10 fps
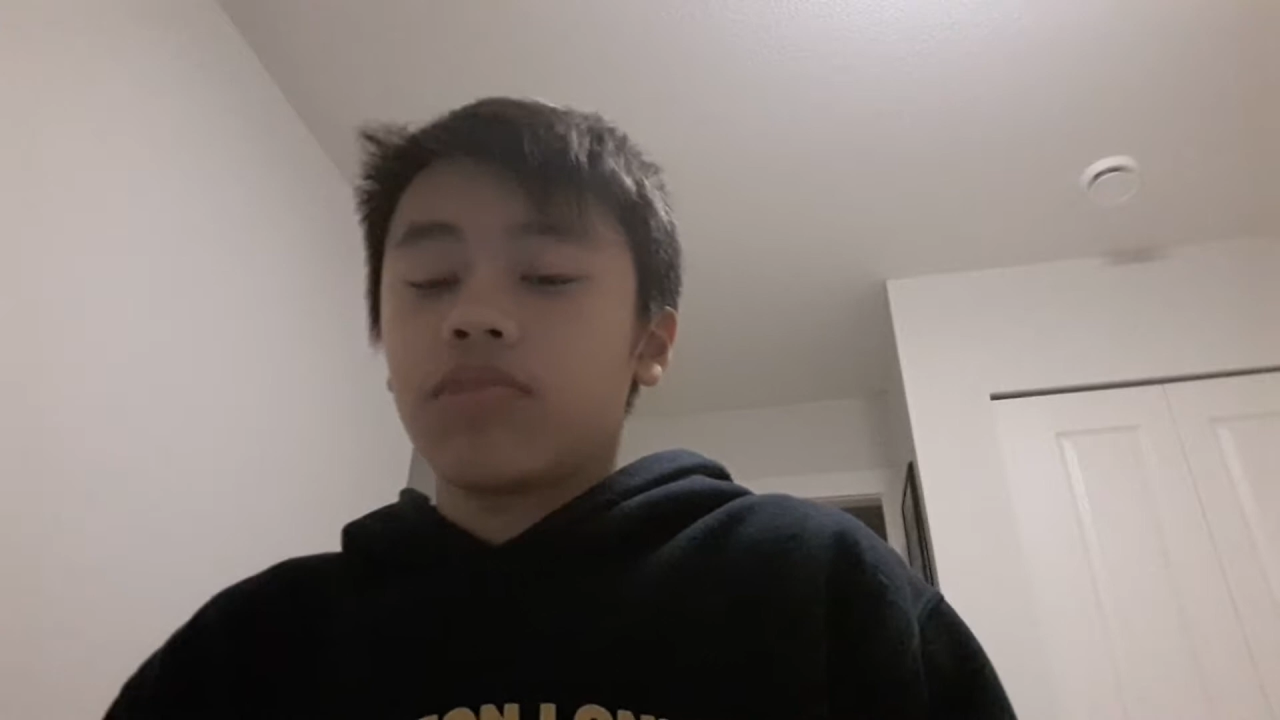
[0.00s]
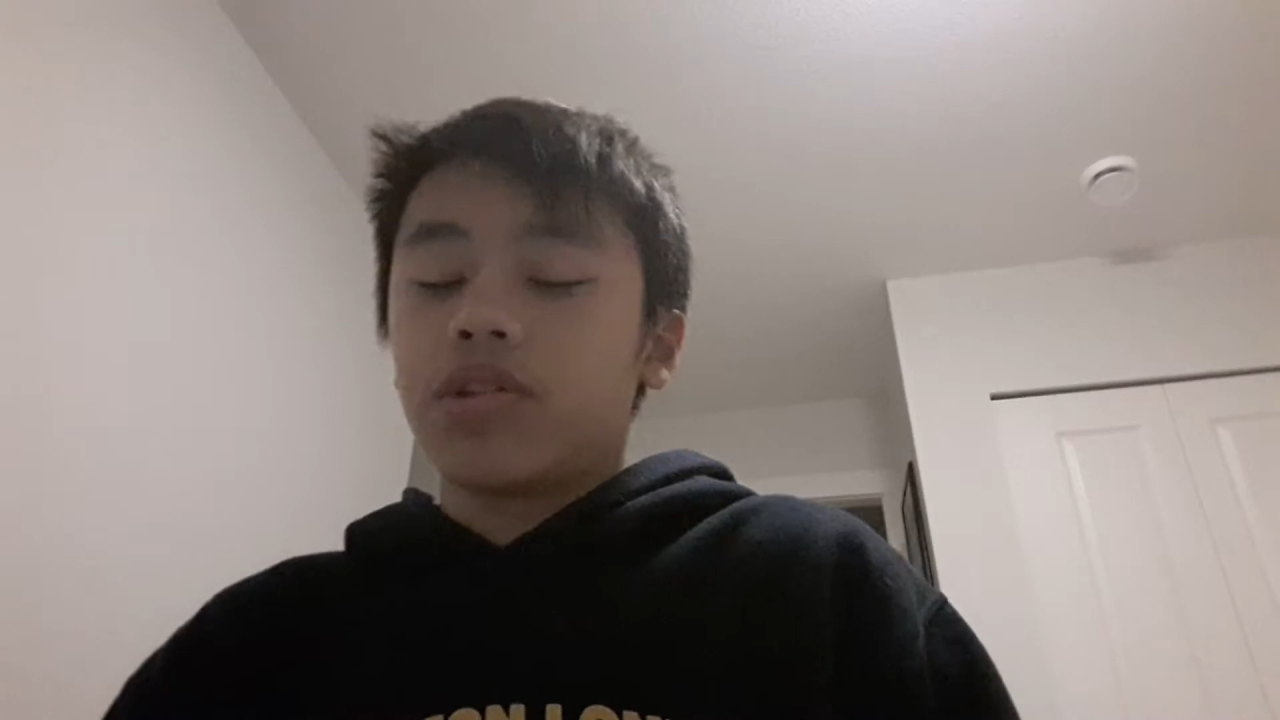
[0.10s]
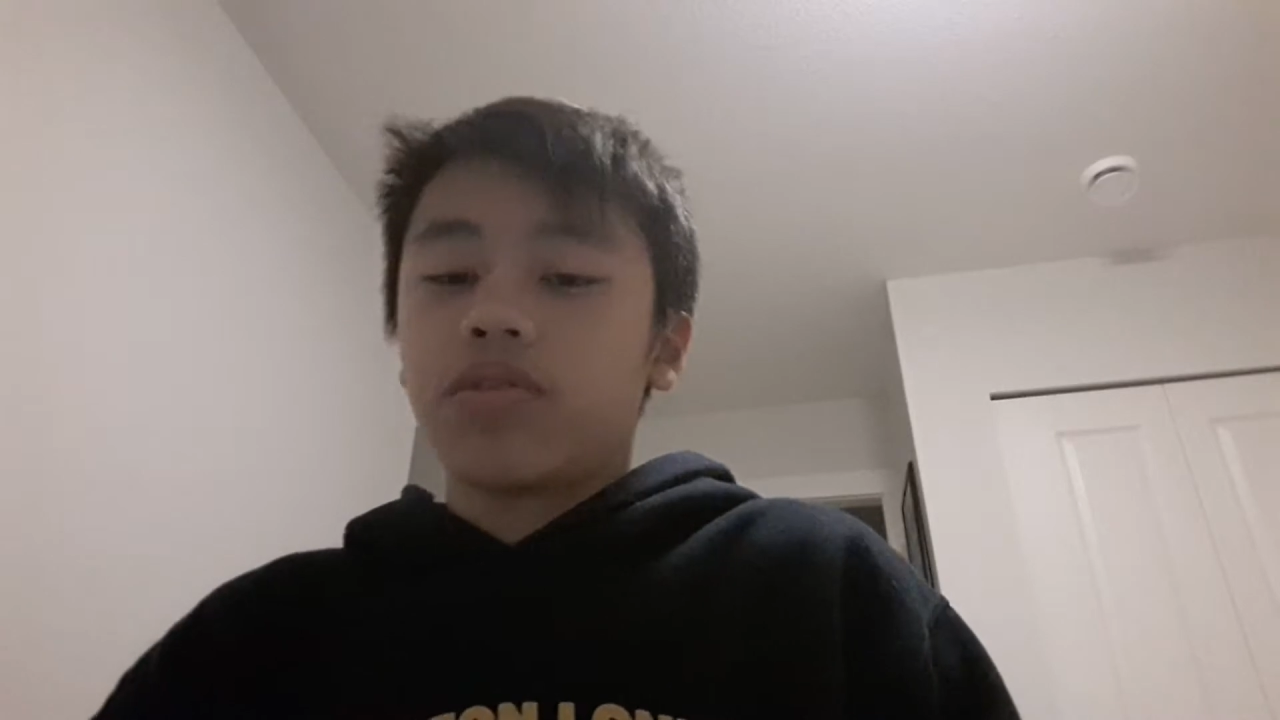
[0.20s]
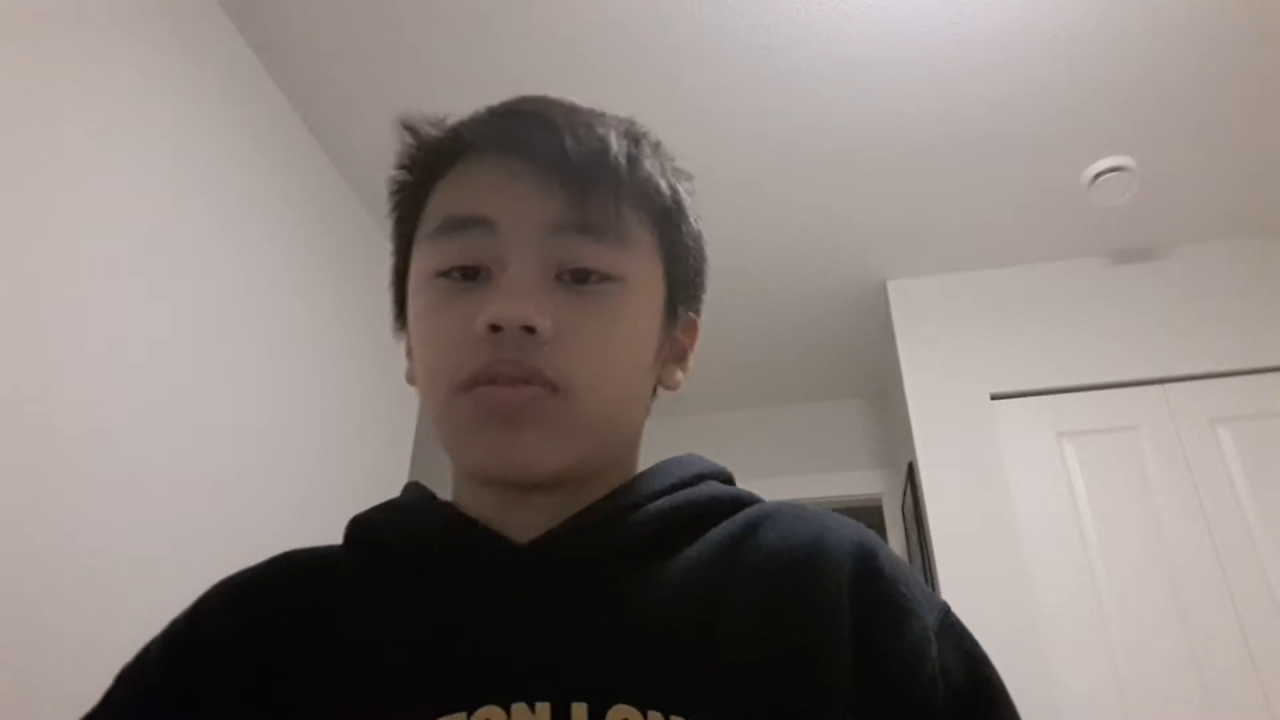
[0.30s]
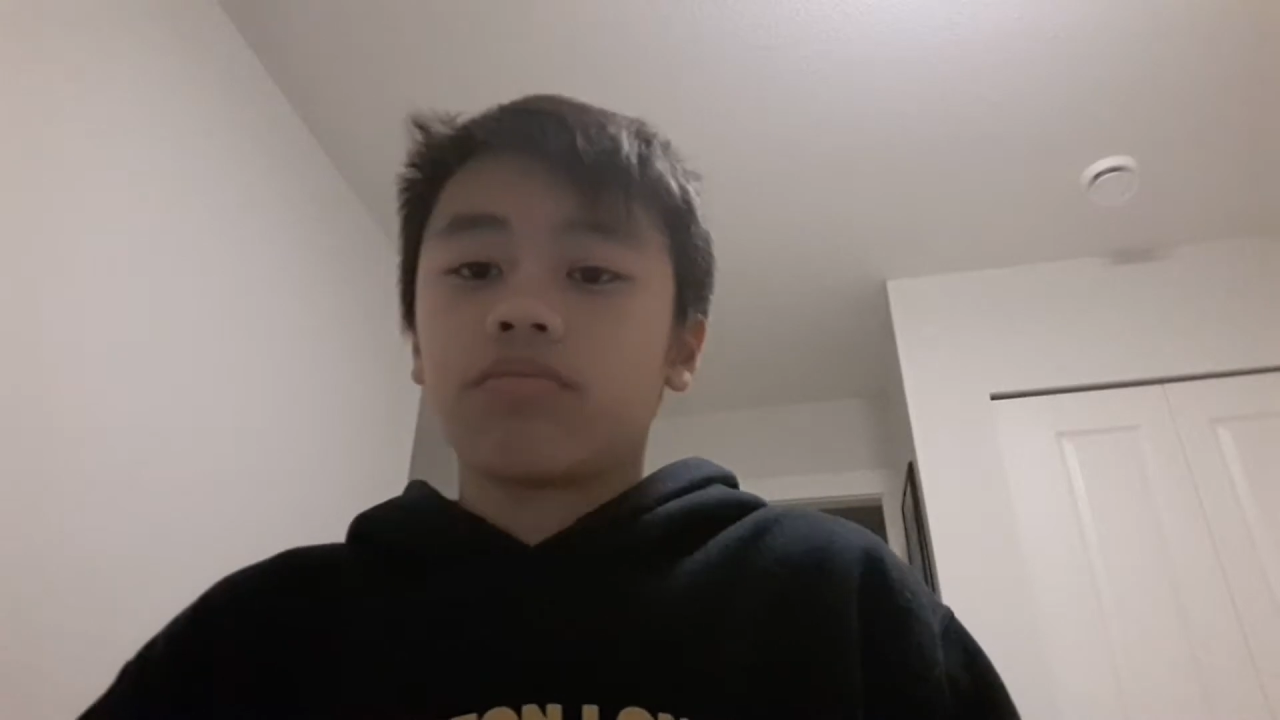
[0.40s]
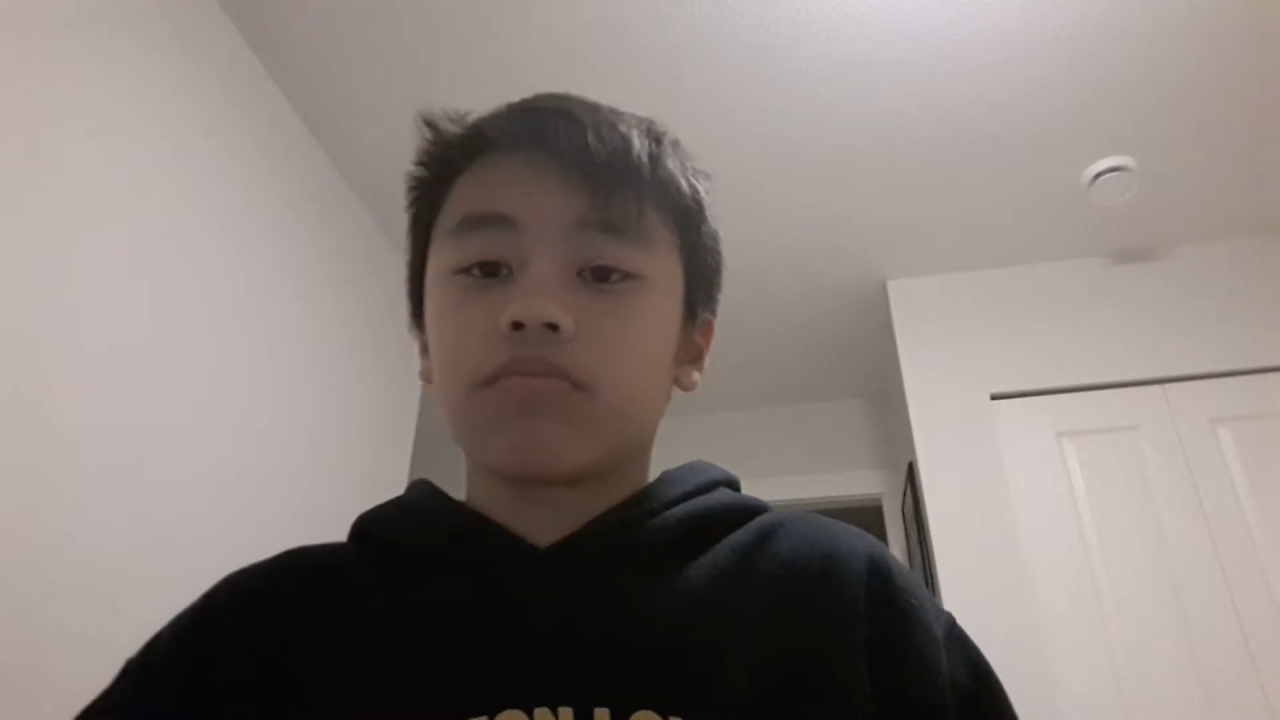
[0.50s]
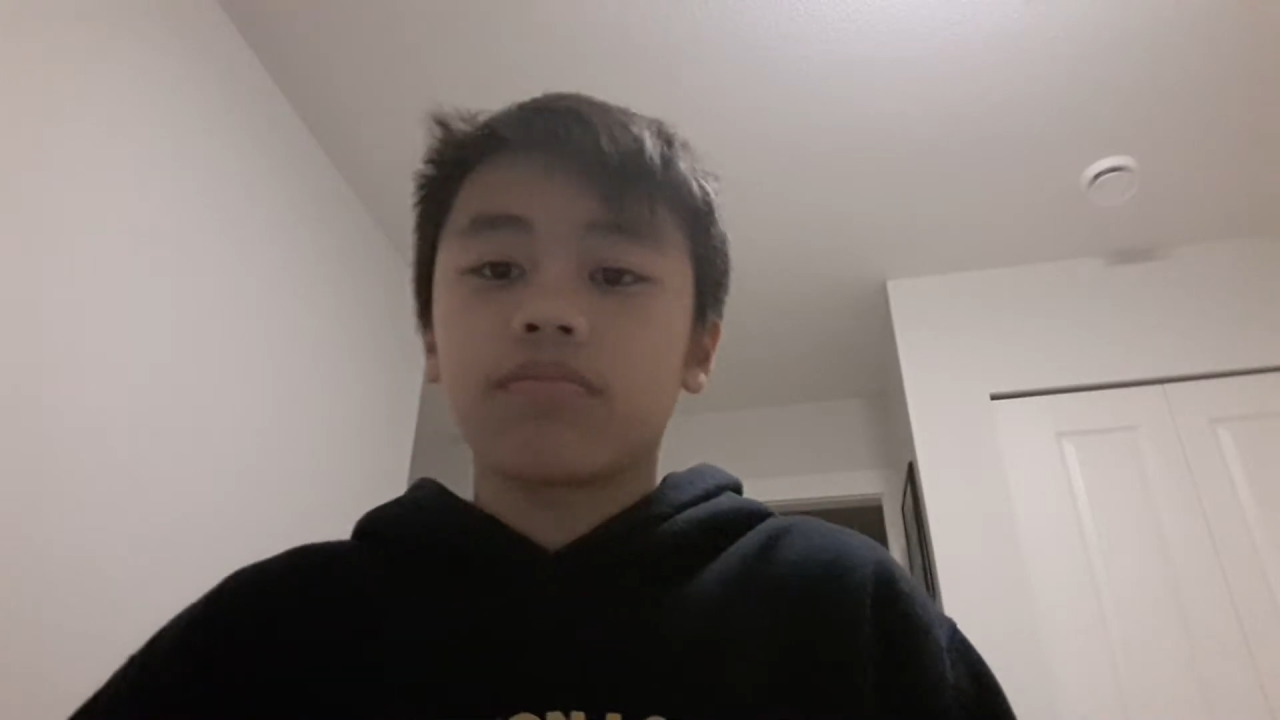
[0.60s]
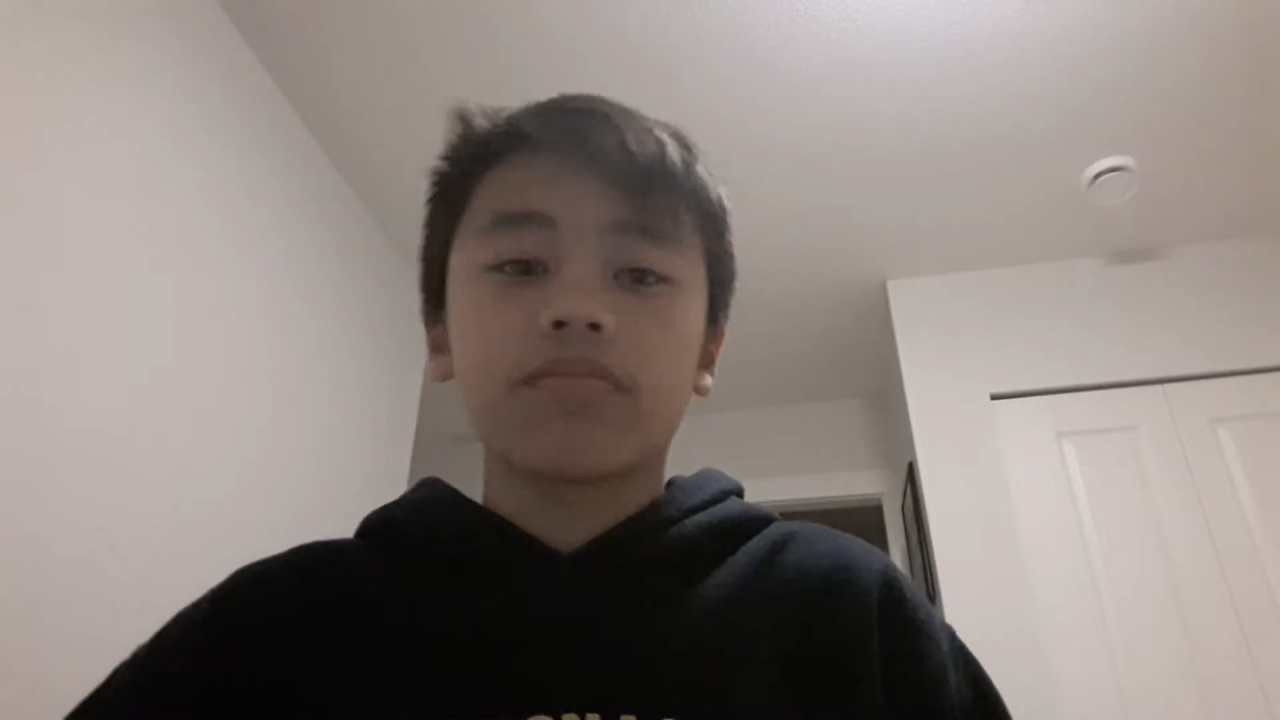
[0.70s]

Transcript: and you don't